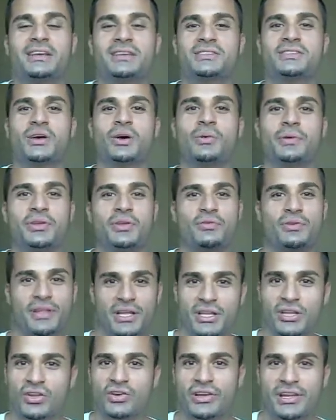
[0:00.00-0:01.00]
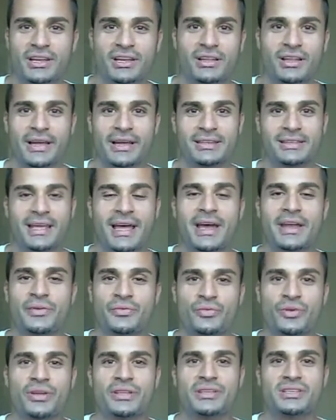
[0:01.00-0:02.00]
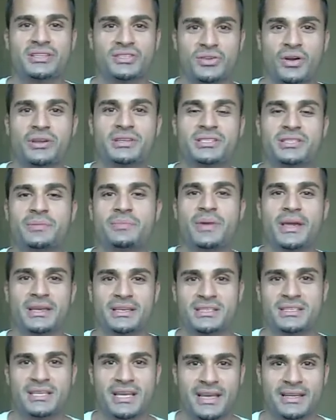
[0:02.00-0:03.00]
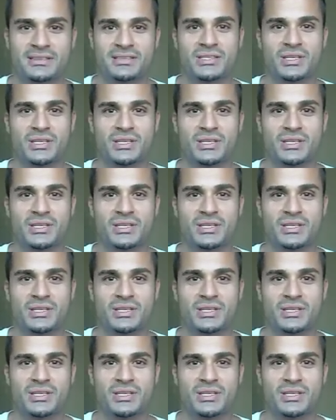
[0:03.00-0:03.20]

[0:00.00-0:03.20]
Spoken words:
So when you really look at it like that, it really starts to make sense.